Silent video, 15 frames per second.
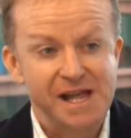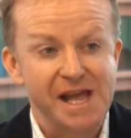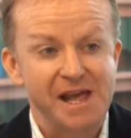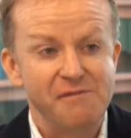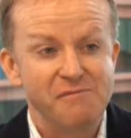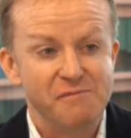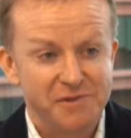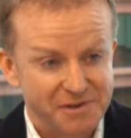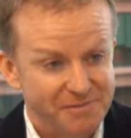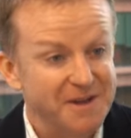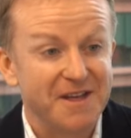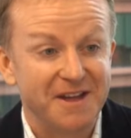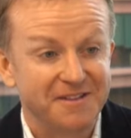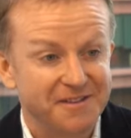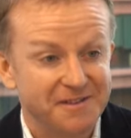and to me
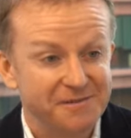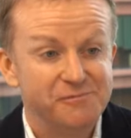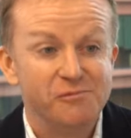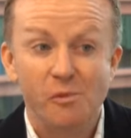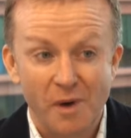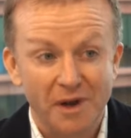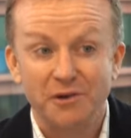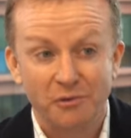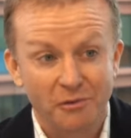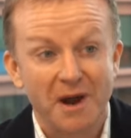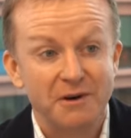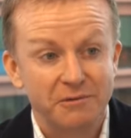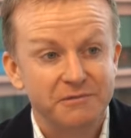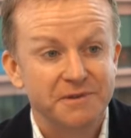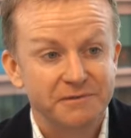that's one
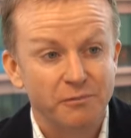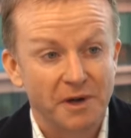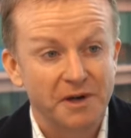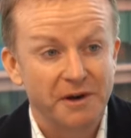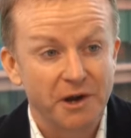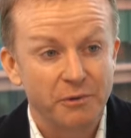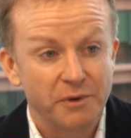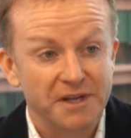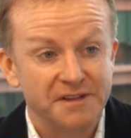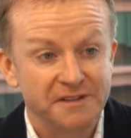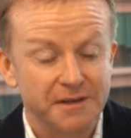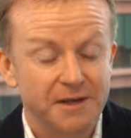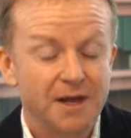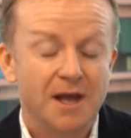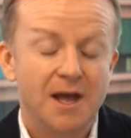great reason.